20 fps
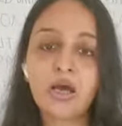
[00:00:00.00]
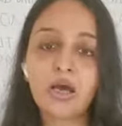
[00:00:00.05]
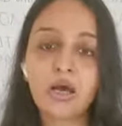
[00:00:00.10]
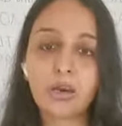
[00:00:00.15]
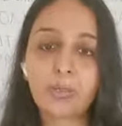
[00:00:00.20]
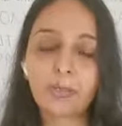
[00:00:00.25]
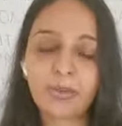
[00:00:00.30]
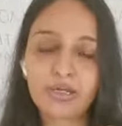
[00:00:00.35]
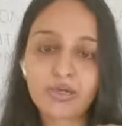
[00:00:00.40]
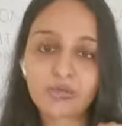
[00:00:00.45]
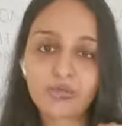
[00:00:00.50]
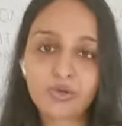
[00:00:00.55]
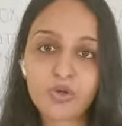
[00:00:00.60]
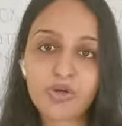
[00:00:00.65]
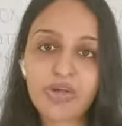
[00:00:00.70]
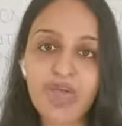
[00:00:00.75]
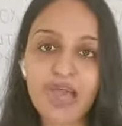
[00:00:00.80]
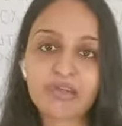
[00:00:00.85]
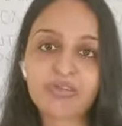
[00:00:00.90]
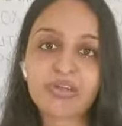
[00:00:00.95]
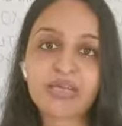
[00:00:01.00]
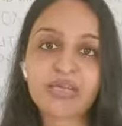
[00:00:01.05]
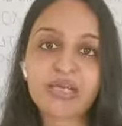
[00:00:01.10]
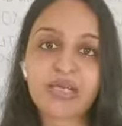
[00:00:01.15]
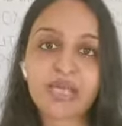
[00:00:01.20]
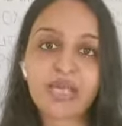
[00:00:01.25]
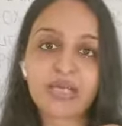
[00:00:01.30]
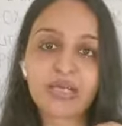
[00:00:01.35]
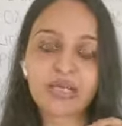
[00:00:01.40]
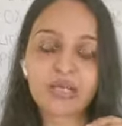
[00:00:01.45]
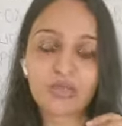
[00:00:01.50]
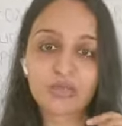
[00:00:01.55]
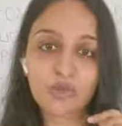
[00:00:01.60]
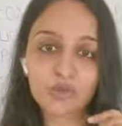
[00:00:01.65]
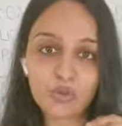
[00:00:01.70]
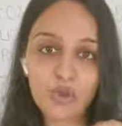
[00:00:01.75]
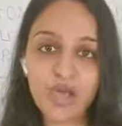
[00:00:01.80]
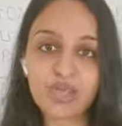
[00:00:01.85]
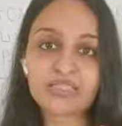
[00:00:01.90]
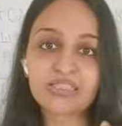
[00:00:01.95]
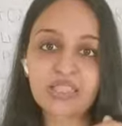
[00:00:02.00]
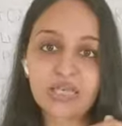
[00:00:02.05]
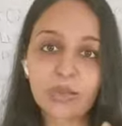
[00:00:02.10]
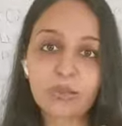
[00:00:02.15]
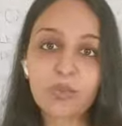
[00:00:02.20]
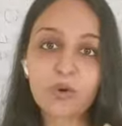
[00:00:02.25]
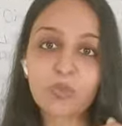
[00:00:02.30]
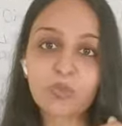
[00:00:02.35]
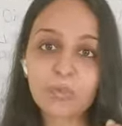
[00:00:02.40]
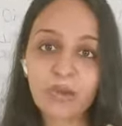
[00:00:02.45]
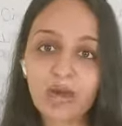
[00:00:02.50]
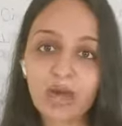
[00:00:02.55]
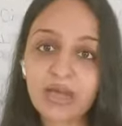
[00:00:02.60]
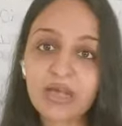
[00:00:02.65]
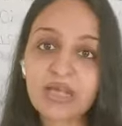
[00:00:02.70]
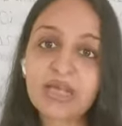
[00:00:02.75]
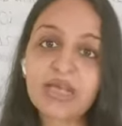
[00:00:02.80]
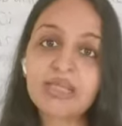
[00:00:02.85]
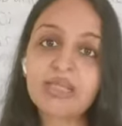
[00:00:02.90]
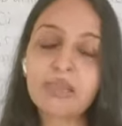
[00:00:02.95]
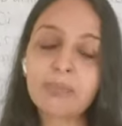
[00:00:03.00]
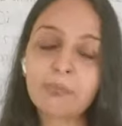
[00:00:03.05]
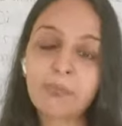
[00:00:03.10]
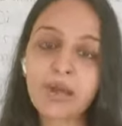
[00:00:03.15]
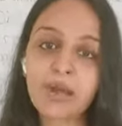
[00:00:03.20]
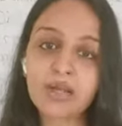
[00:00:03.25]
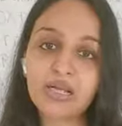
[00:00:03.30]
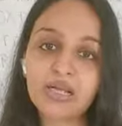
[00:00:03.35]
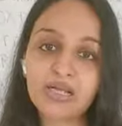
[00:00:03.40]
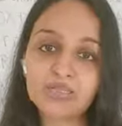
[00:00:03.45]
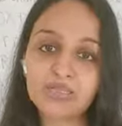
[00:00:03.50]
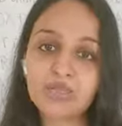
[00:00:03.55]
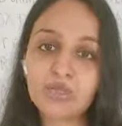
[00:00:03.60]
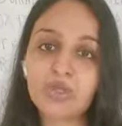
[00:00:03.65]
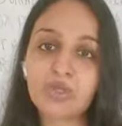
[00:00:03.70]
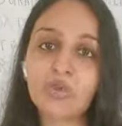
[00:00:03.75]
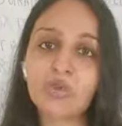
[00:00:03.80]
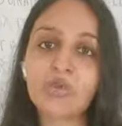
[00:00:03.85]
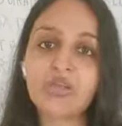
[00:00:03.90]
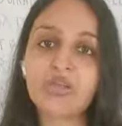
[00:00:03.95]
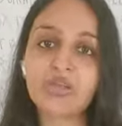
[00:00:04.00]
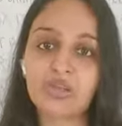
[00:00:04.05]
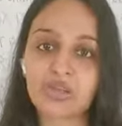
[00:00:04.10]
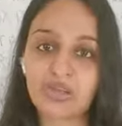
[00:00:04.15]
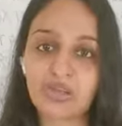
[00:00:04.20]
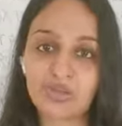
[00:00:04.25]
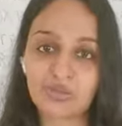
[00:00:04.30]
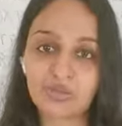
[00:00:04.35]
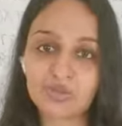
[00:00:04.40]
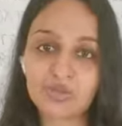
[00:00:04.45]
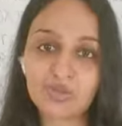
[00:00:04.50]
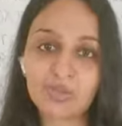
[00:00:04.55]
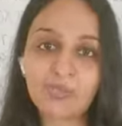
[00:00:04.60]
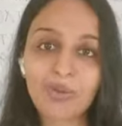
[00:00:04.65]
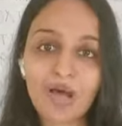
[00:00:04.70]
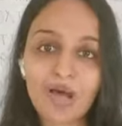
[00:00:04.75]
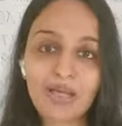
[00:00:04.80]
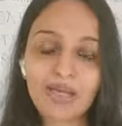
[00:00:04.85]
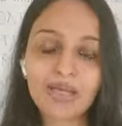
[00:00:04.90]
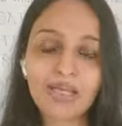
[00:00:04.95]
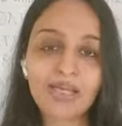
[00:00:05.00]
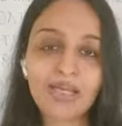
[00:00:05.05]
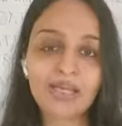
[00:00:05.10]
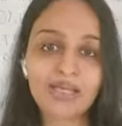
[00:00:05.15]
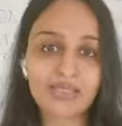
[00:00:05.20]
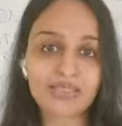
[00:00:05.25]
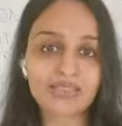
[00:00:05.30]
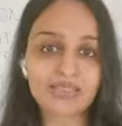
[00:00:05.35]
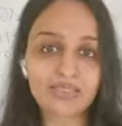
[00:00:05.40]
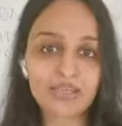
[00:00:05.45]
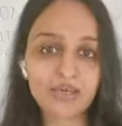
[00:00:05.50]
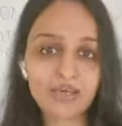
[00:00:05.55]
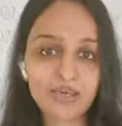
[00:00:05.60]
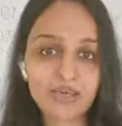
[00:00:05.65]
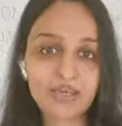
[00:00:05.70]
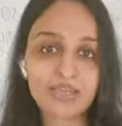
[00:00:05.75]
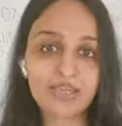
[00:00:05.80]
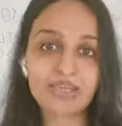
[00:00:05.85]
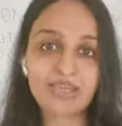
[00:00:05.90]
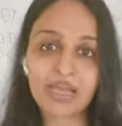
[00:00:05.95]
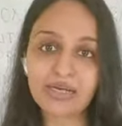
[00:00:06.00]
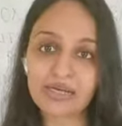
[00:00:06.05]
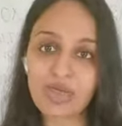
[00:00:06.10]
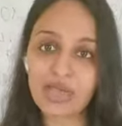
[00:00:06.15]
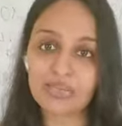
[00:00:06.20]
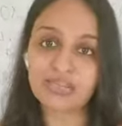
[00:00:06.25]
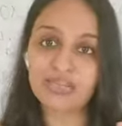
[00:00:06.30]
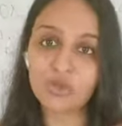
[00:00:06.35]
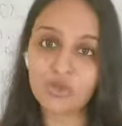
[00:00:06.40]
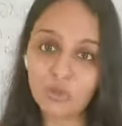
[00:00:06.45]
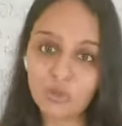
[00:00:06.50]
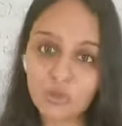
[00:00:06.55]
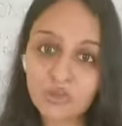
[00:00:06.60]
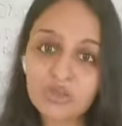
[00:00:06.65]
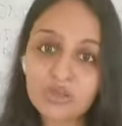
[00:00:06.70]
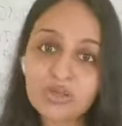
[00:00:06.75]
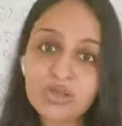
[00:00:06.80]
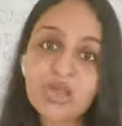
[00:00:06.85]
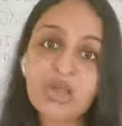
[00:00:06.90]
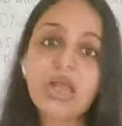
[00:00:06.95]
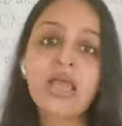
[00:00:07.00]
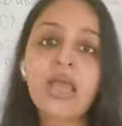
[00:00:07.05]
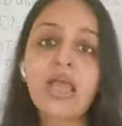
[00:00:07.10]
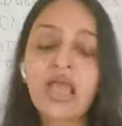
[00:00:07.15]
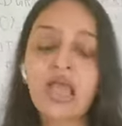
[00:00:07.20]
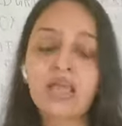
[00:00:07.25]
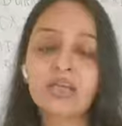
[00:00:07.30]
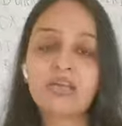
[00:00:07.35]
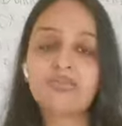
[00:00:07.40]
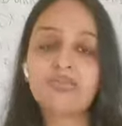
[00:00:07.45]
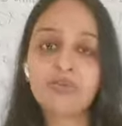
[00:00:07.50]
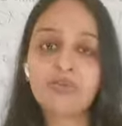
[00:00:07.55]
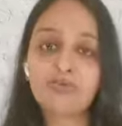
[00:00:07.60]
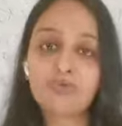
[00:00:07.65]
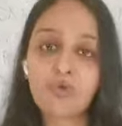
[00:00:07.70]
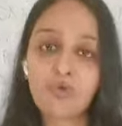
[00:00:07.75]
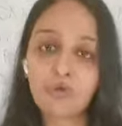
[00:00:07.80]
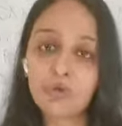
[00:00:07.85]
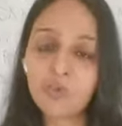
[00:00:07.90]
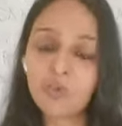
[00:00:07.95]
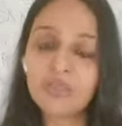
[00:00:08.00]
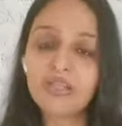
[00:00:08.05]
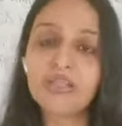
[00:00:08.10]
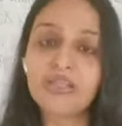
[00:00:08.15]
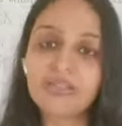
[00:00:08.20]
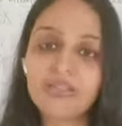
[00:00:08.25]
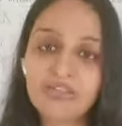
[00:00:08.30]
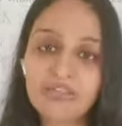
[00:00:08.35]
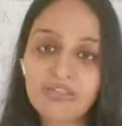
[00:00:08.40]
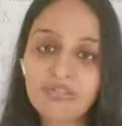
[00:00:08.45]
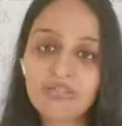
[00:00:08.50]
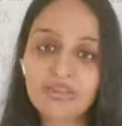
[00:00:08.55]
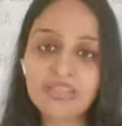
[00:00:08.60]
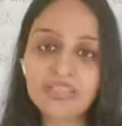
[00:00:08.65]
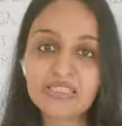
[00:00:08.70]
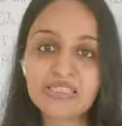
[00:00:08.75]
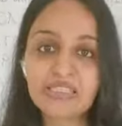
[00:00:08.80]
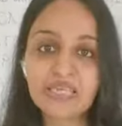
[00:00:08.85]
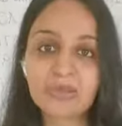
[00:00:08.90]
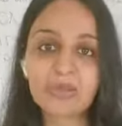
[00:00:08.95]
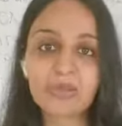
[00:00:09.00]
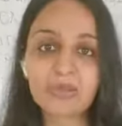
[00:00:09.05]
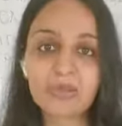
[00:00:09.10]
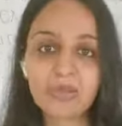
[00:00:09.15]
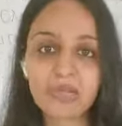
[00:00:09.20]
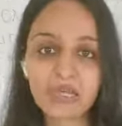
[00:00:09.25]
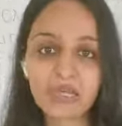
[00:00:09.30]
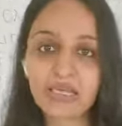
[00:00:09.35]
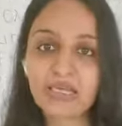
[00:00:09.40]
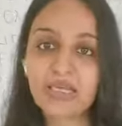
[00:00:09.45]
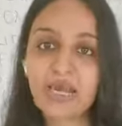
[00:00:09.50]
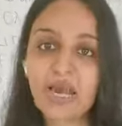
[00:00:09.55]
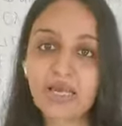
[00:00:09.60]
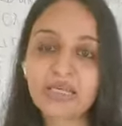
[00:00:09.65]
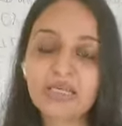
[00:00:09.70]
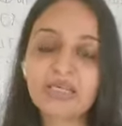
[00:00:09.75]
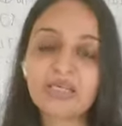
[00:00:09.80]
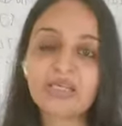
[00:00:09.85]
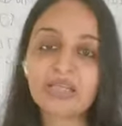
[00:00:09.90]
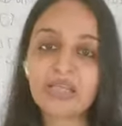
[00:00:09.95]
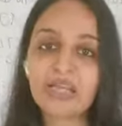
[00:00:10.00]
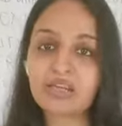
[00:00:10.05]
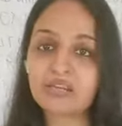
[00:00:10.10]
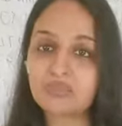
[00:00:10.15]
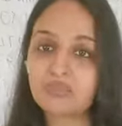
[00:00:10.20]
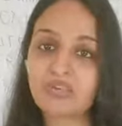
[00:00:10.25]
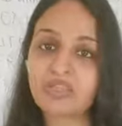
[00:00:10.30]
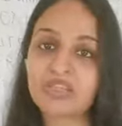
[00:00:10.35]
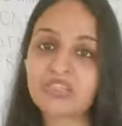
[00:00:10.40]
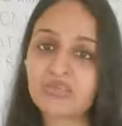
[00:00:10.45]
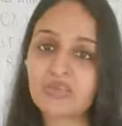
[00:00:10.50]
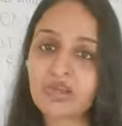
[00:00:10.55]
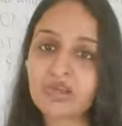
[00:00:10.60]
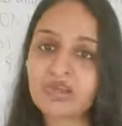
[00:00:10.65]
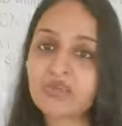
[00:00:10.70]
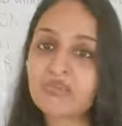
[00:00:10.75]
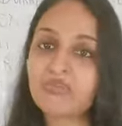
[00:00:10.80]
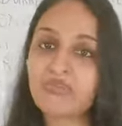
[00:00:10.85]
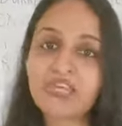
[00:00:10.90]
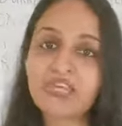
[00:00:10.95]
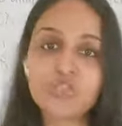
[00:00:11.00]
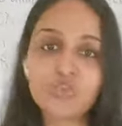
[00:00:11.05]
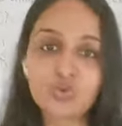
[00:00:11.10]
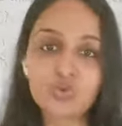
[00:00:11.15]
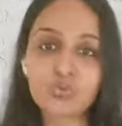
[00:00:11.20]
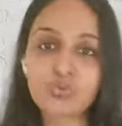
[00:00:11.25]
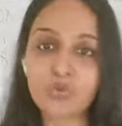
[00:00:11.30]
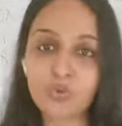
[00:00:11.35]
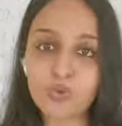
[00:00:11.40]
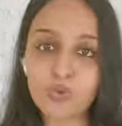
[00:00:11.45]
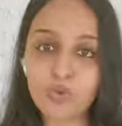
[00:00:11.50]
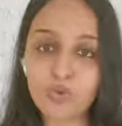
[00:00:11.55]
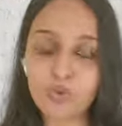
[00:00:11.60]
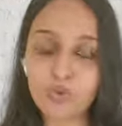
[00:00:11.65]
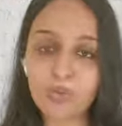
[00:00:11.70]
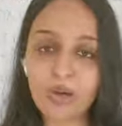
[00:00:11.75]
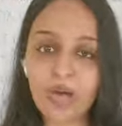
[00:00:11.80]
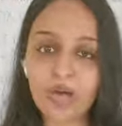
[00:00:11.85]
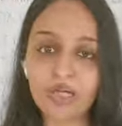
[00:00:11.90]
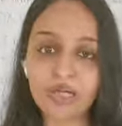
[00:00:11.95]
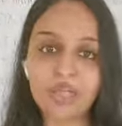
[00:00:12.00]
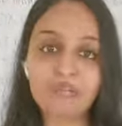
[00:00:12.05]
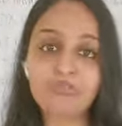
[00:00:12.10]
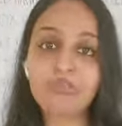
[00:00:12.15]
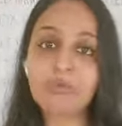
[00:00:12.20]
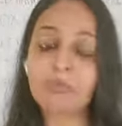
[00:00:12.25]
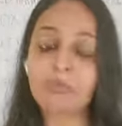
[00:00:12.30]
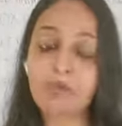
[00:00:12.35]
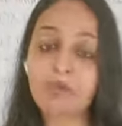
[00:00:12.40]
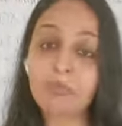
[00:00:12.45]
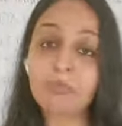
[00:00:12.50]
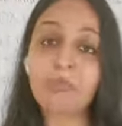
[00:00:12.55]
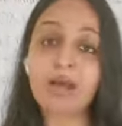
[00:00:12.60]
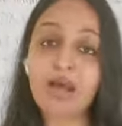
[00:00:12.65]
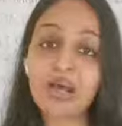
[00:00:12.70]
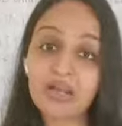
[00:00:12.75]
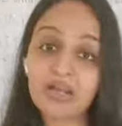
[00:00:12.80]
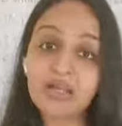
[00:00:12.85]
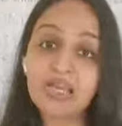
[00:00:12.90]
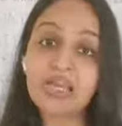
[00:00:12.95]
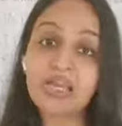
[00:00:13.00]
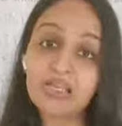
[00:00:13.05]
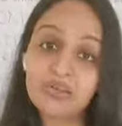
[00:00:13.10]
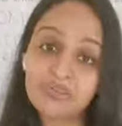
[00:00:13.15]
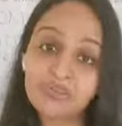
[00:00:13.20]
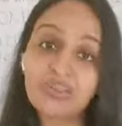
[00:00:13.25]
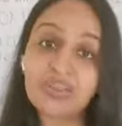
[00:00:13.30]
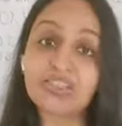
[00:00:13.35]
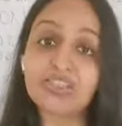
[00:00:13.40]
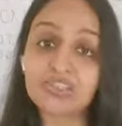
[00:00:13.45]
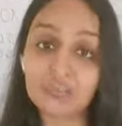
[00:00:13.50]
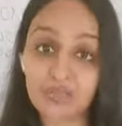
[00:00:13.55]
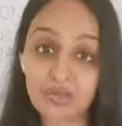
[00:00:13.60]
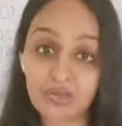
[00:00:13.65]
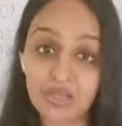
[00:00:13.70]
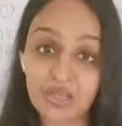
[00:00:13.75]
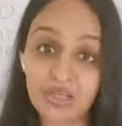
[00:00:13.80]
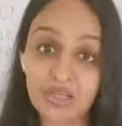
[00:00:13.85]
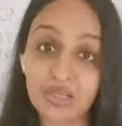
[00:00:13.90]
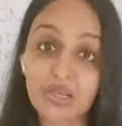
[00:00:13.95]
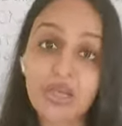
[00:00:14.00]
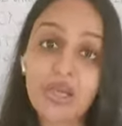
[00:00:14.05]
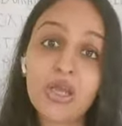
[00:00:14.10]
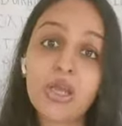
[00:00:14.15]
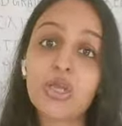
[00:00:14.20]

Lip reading: But if you're having, like you're asking about barley, then barley is a gluten grain. So barley is a grain that has gluten. And if you're following the 3-phase TBBD diet, then in phase 1 and phase 2, we don't do barley. We bring barley in phase 3.